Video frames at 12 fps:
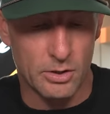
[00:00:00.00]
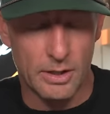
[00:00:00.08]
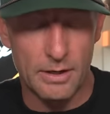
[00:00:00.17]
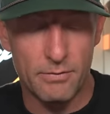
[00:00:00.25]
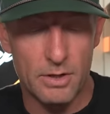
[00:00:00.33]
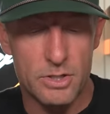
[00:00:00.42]
you're
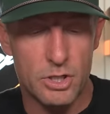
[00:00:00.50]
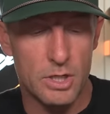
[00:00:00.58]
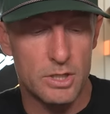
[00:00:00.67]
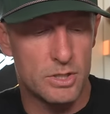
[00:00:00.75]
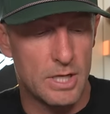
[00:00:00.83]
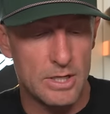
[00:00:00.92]
even
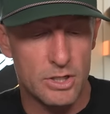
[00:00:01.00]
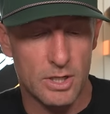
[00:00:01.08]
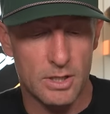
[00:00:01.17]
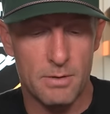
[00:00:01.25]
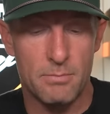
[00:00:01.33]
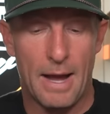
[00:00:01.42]
te-
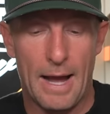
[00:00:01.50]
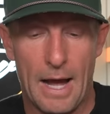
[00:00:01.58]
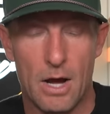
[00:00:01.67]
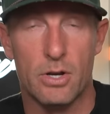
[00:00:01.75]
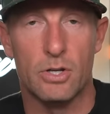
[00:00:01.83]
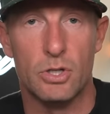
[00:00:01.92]
teaching them
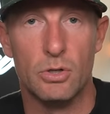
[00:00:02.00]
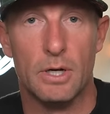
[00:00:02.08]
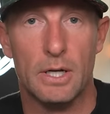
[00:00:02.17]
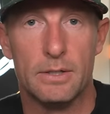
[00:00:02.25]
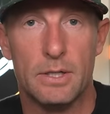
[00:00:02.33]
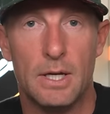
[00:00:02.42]
how to do
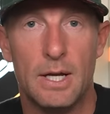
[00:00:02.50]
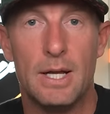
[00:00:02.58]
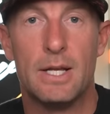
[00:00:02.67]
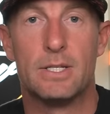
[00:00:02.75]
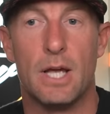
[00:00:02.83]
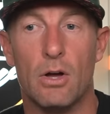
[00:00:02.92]
it.
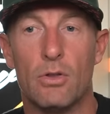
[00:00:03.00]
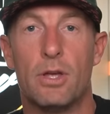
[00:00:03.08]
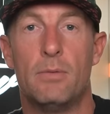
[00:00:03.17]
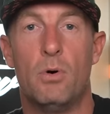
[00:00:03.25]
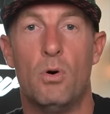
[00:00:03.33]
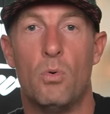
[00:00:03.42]
Tell
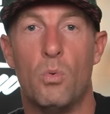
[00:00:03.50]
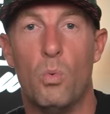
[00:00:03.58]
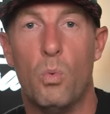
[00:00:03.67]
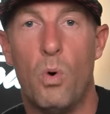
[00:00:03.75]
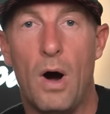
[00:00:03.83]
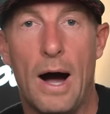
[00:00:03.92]
them
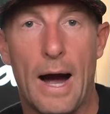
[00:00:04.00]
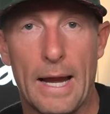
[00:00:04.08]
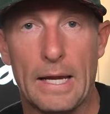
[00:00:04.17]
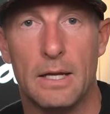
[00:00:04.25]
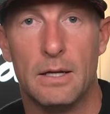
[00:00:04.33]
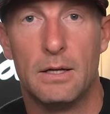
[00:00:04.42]

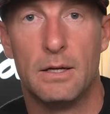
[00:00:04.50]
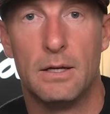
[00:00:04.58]
why.